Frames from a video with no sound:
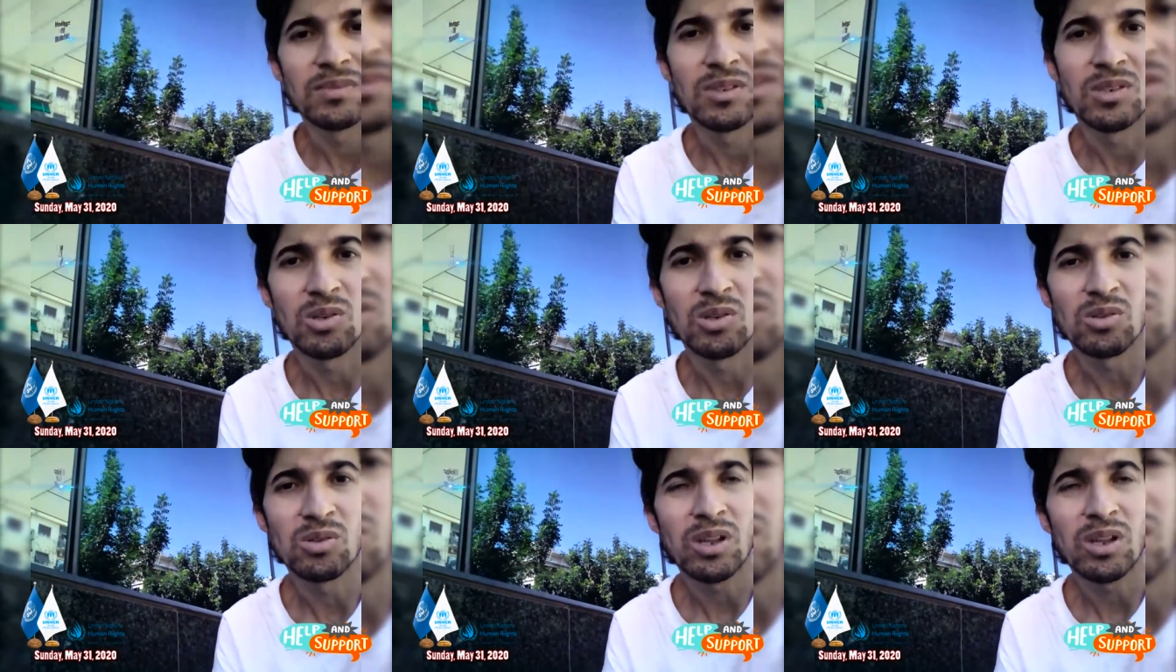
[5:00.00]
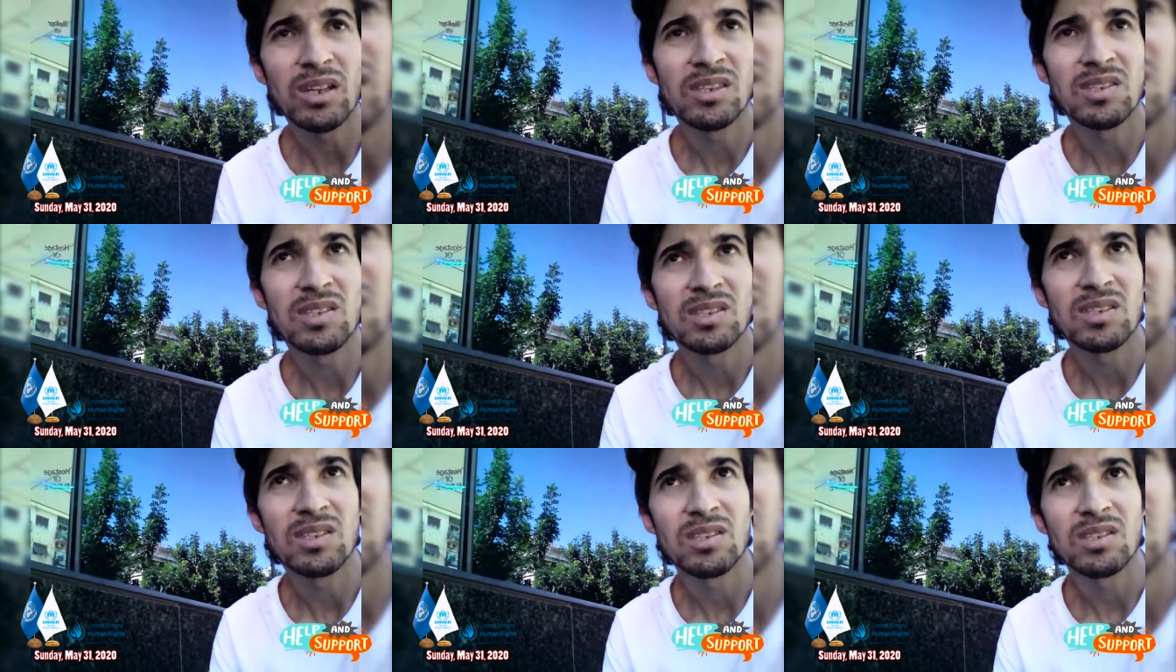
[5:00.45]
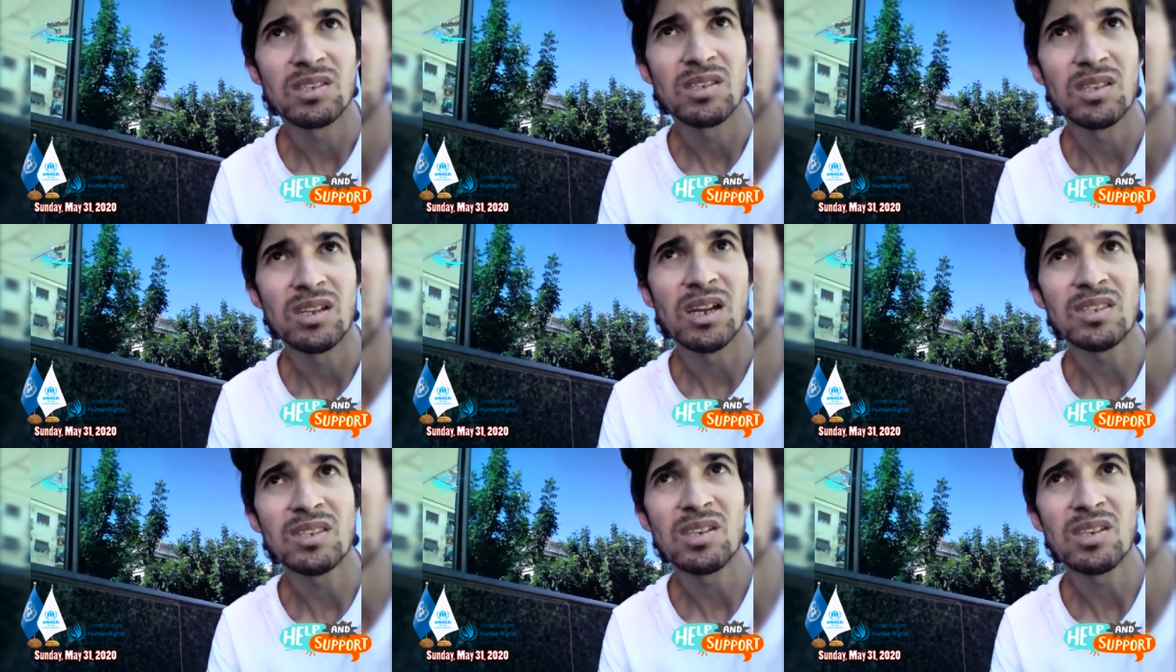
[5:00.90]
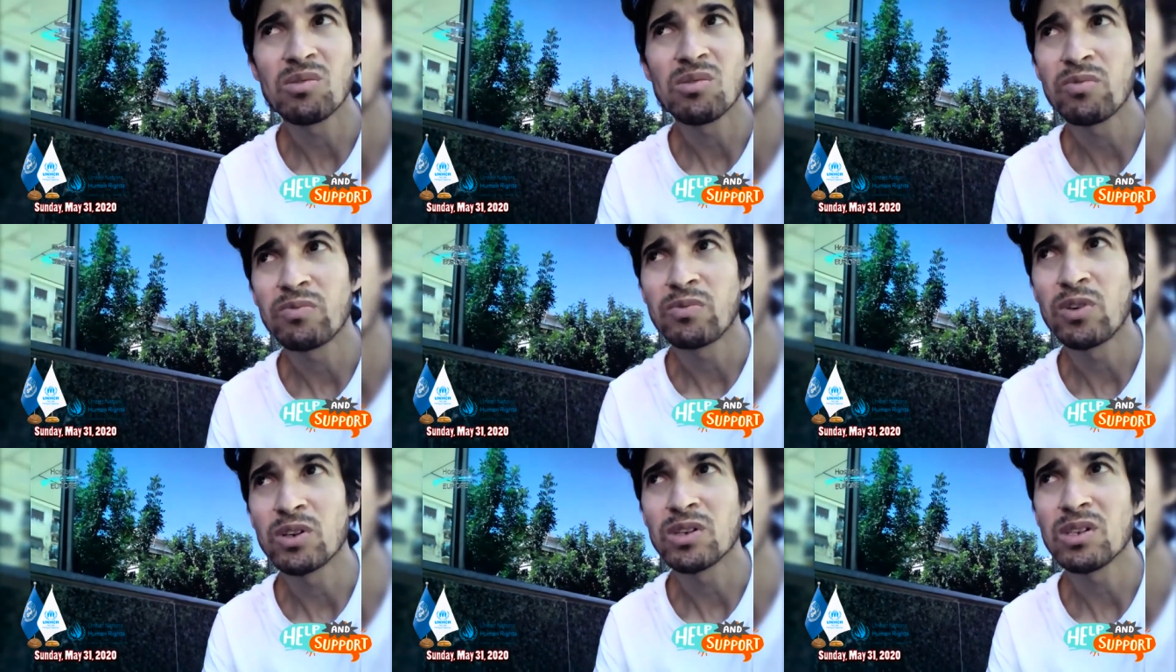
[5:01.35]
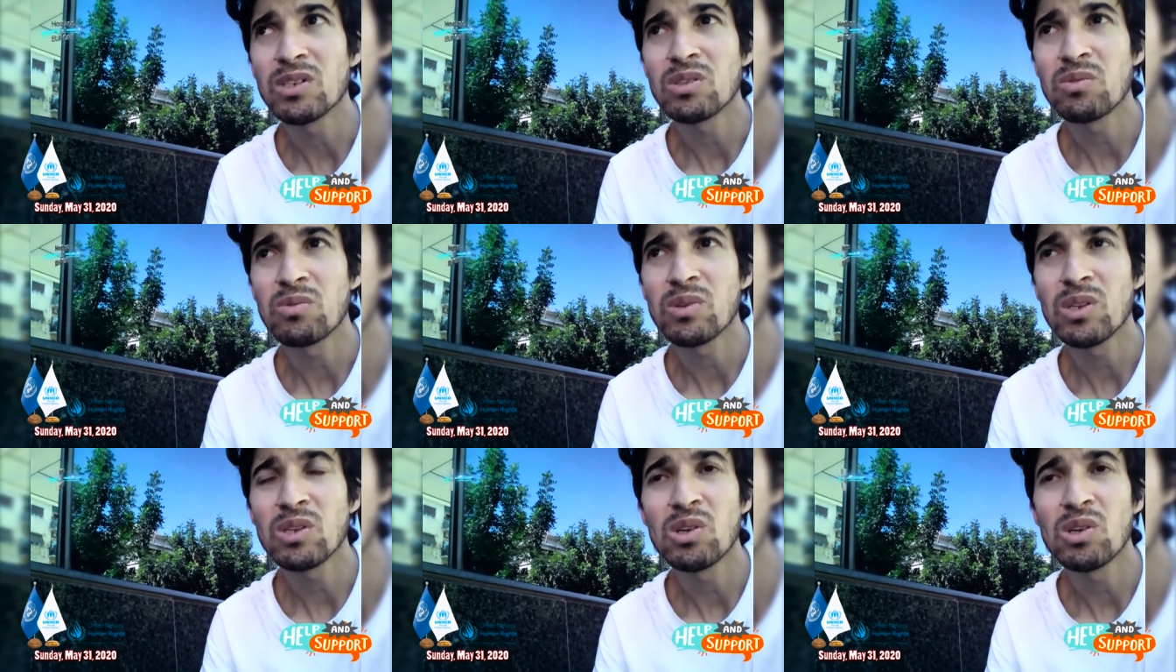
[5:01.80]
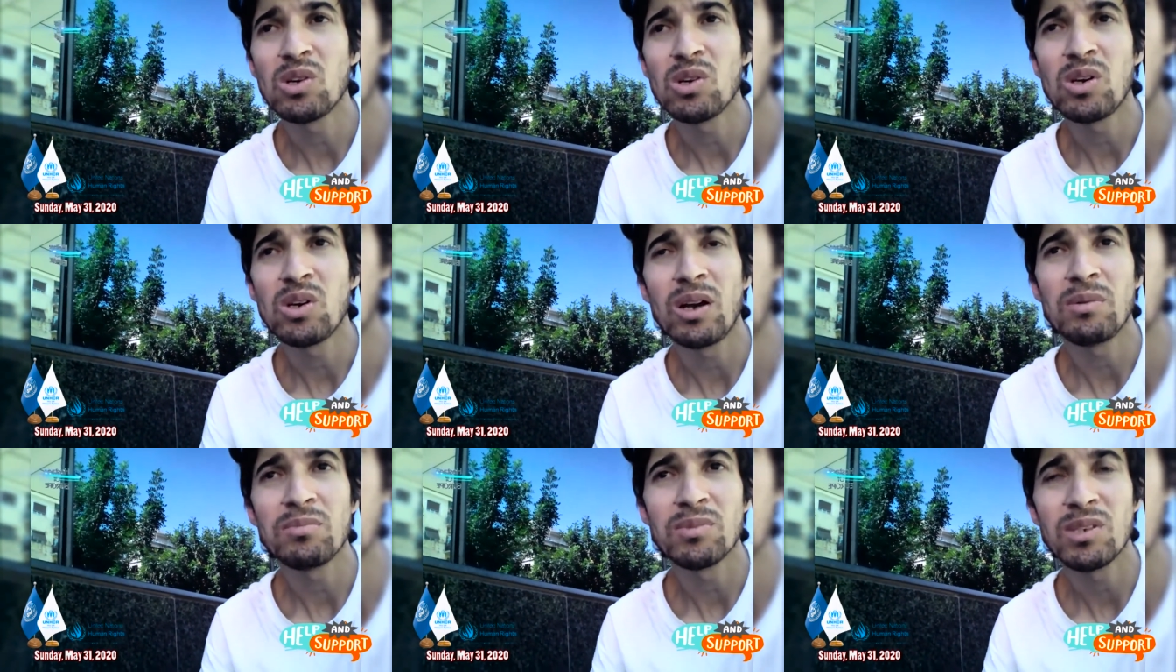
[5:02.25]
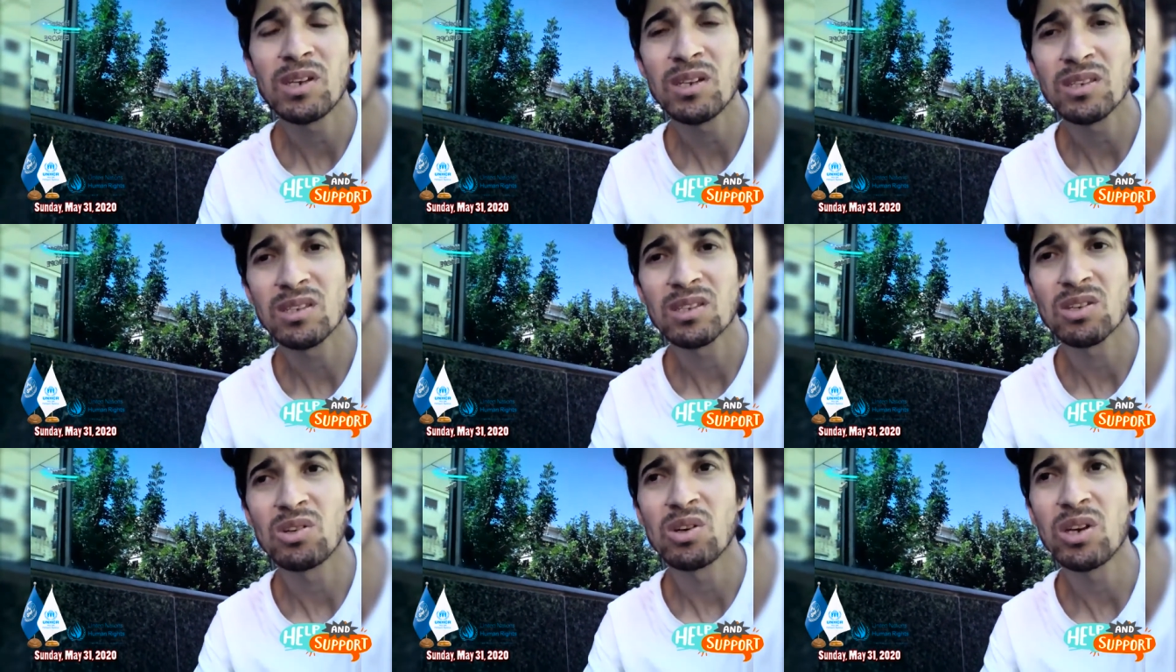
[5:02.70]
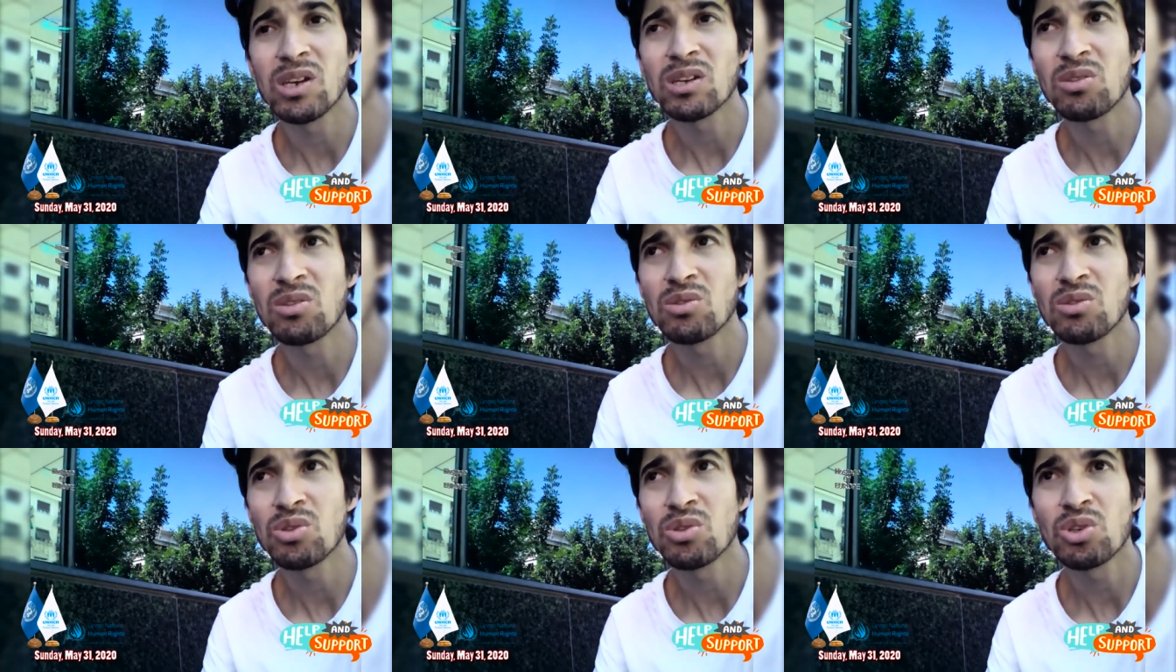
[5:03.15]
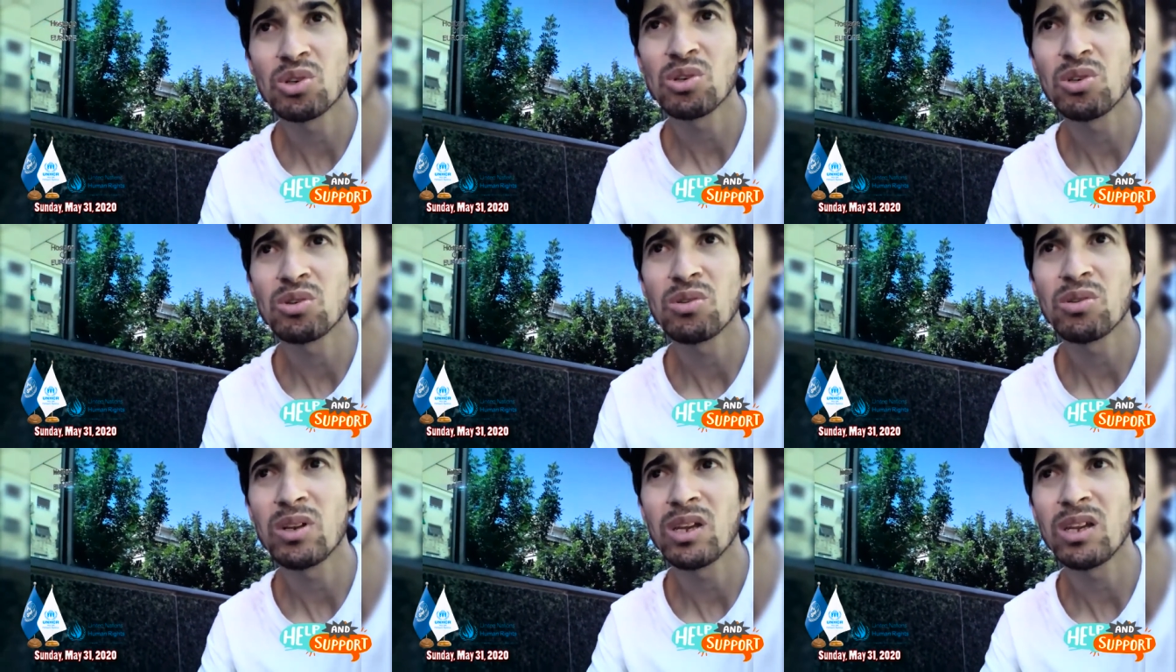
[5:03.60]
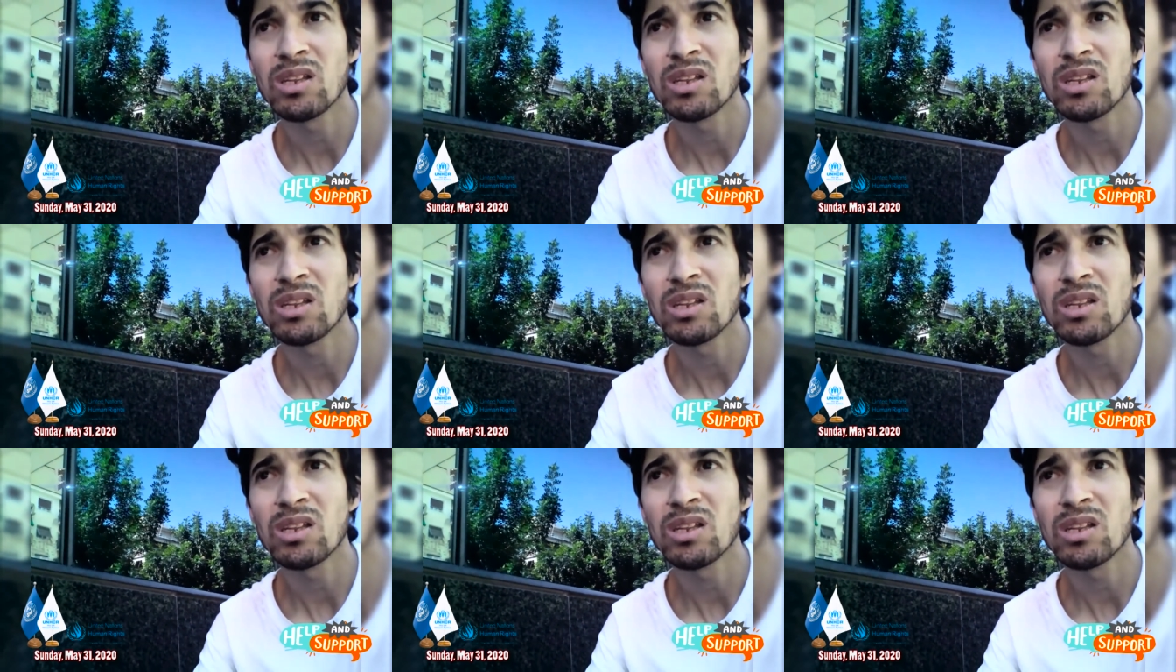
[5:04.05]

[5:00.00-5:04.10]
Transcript: so that's that's it for this video i'm just going to show you